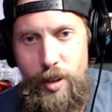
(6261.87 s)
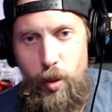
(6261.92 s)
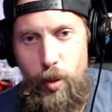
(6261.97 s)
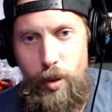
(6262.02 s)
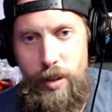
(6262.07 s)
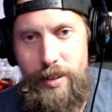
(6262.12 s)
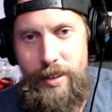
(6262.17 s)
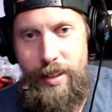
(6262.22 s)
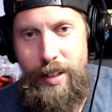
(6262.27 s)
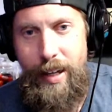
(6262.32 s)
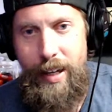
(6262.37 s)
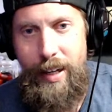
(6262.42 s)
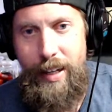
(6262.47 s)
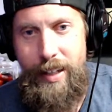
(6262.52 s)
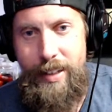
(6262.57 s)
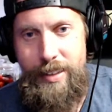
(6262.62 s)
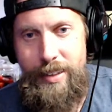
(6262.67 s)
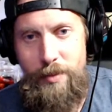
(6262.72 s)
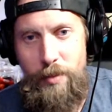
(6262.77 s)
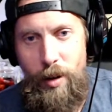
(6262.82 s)
Twisted
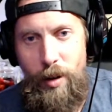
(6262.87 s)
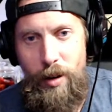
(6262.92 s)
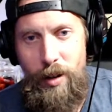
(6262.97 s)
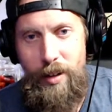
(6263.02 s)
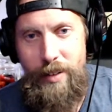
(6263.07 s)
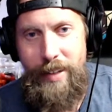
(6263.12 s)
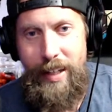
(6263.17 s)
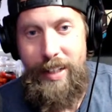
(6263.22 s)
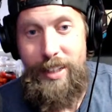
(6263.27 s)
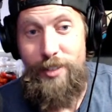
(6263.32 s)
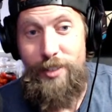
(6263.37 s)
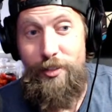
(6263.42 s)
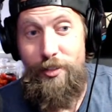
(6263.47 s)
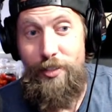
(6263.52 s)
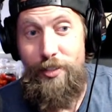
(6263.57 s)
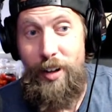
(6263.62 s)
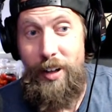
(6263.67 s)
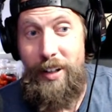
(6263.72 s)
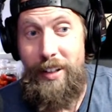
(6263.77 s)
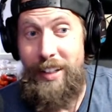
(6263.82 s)
ASMR. That's
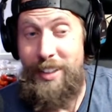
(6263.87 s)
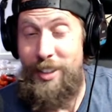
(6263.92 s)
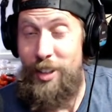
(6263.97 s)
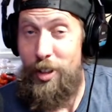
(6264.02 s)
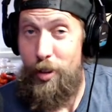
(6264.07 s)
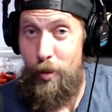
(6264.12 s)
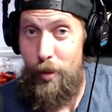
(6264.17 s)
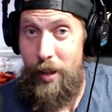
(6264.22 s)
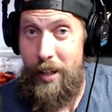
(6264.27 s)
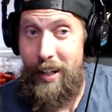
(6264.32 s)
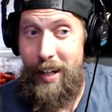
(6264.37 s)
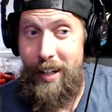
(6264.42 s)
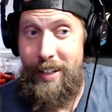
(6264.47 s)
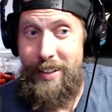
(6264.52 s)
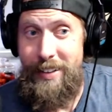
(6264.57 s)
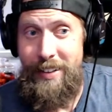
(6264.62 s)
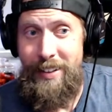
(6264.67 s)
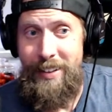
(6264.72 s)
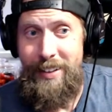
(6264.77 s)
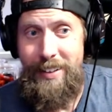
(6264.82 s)
funny. That's a great
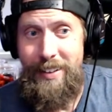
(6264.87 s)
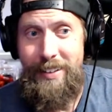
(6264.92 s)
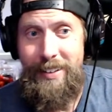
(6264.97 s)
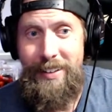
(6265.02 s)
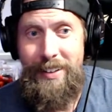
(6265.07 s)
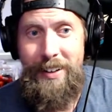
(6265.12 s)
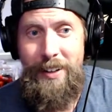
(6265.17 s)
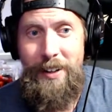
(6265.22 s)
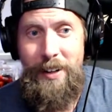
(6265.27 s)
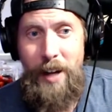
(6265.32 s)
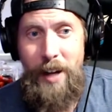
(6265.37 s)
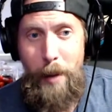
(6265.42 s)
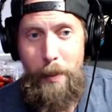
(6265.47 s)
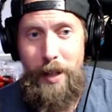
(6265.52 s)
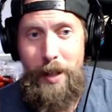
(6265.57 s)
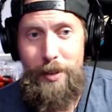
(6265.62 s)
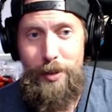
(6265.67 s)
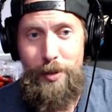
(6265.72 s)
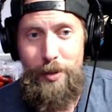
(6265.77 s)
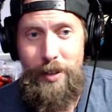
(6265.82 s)
idea.
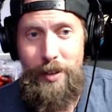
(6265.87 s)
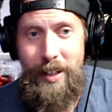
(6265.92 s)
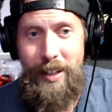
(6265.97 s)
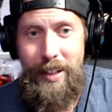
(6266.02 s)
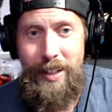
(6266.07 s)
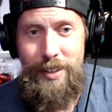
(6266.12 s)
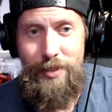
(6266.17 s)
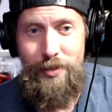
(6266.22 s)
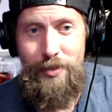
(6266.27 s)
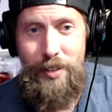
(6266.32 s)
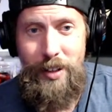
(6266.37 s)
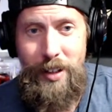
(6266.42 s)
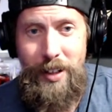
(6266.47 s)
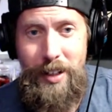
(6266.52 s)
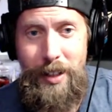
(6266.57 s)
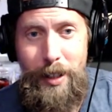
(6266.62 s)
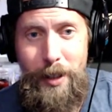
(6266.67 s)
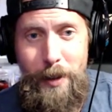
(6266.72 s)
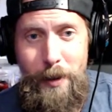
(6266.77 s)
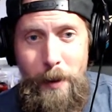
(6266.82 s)
I might do that. That's
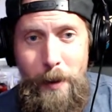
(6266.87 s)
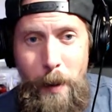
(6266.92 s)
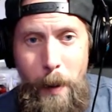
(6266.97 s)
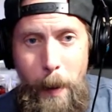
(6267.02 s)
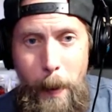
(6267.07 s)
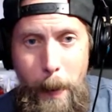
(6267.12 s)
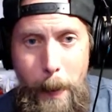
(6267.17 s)
funny.